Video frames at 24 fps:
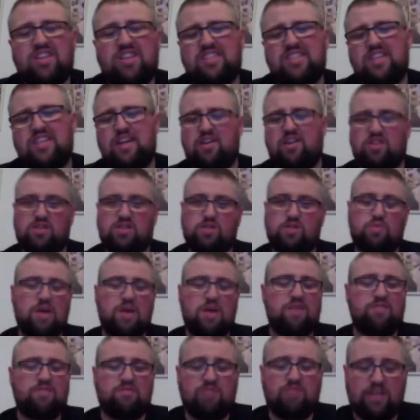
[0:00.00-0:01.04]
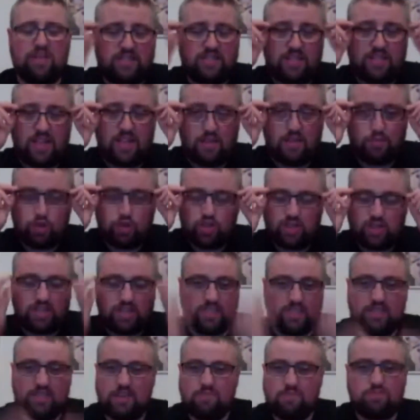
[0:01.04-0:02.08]
it's hard to say because we haven't really seen
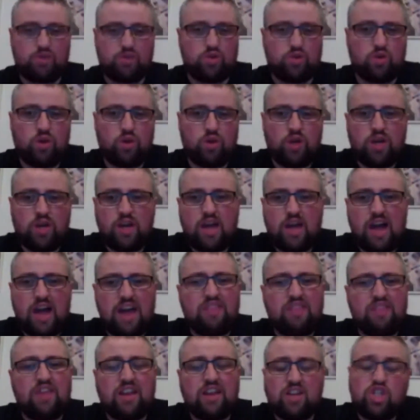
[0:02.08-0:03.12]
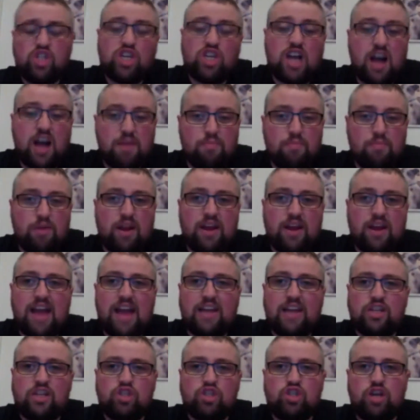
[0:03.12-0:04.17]
that much of Kassem. So I think she
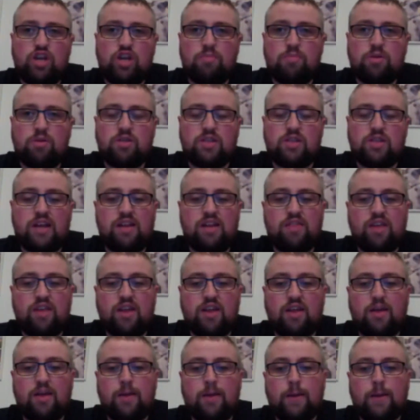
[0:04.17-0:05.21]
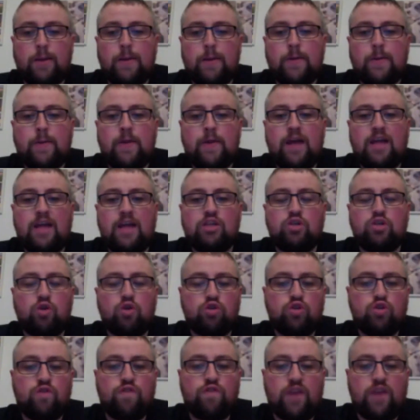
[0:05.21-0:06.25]
can break Alex Chambers. And I think
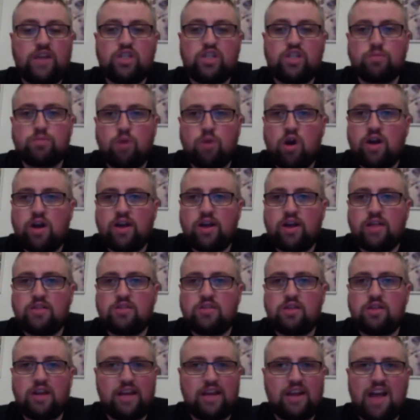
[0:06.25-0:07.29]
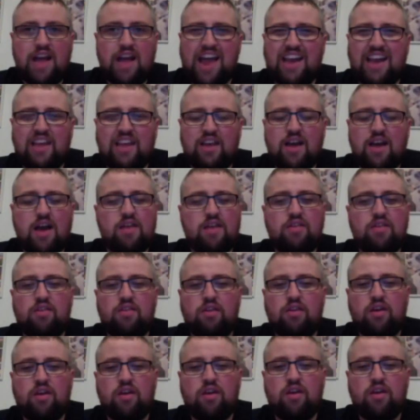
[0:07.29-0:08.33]
as long as she fights smart against her, like
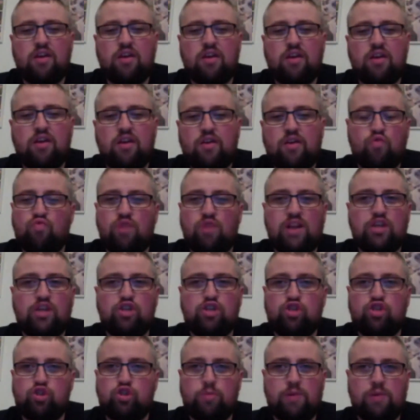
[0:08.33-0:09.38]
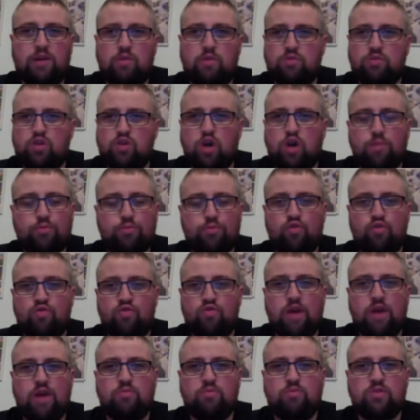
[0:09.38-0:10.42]
Kylan Curran fought really stupidly, was
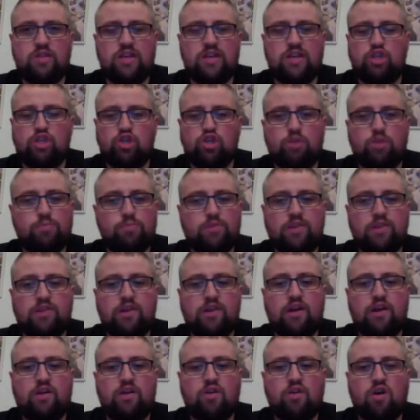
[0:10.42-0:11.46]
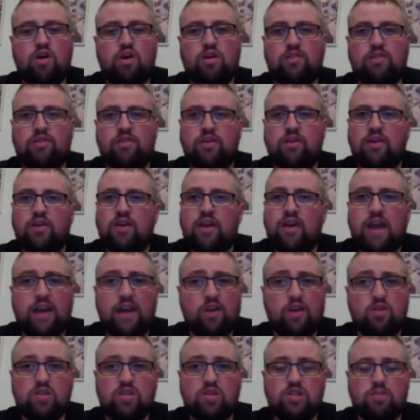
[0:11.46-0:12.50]
up 2 rounds and then jumped into her guard
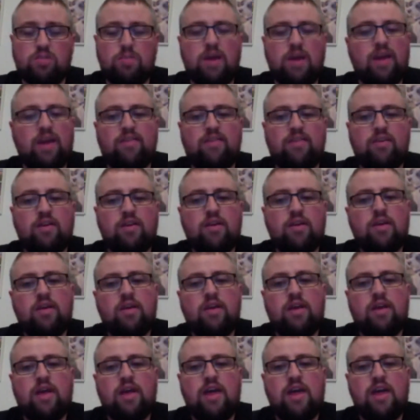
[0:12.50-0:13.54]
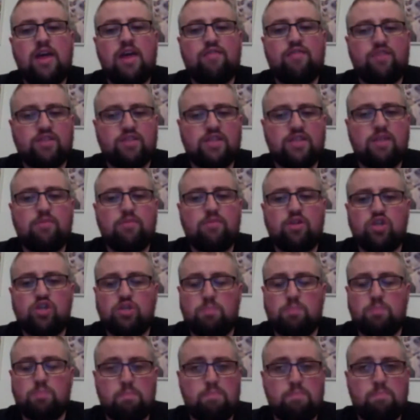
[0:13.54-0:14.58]
and got submitted. If
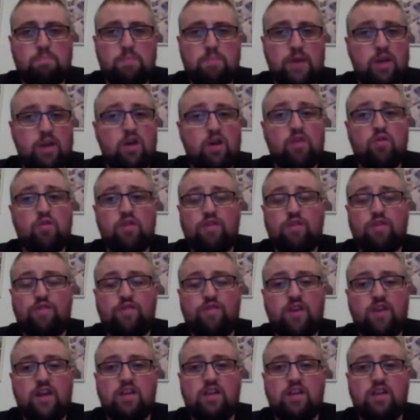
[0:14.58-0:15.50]
Kassem can just beat her